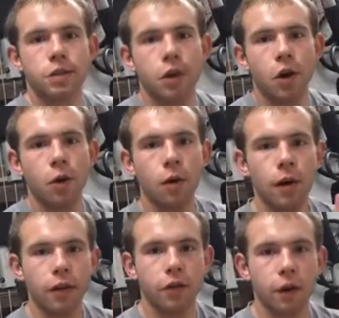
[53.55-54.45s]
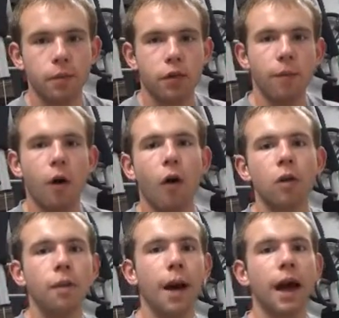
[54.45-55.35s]
So it comes from
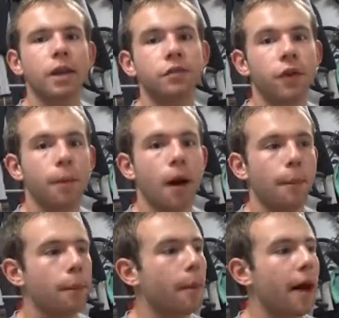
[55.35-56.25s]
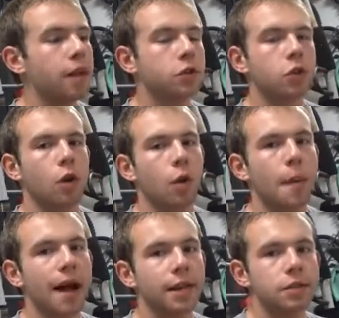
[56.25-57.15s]
all the body from upper bodies to lower
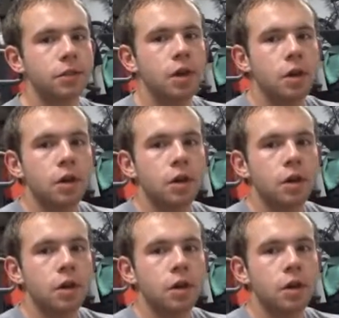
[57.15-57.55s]
bodies.